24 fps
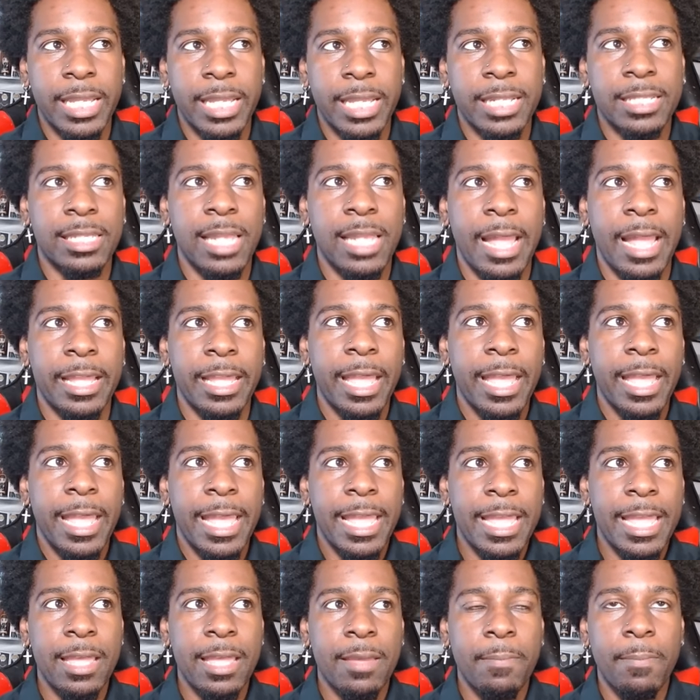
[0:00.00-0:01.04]
It's like
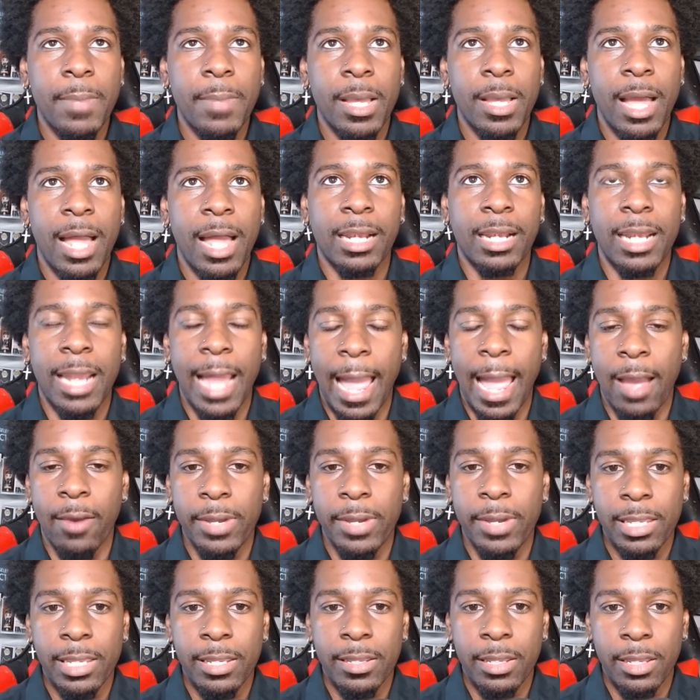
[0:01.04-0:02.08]
him
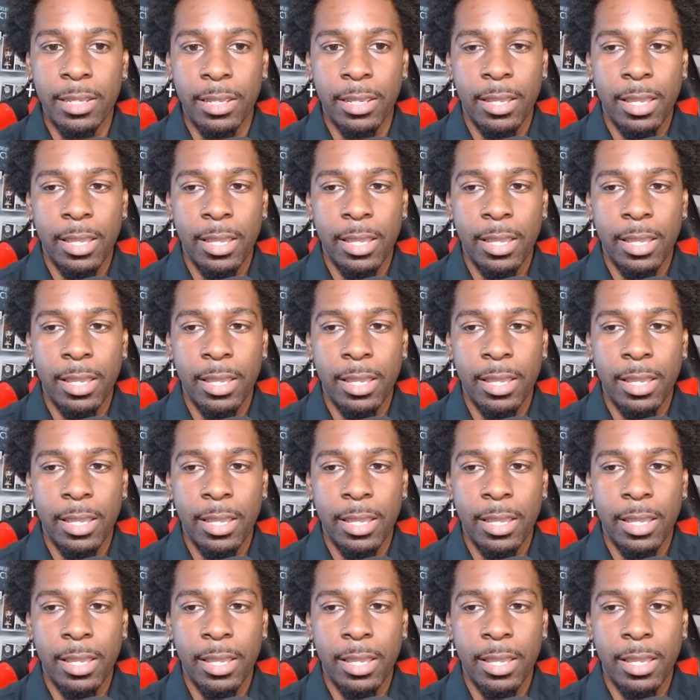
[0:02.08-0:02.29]
allowing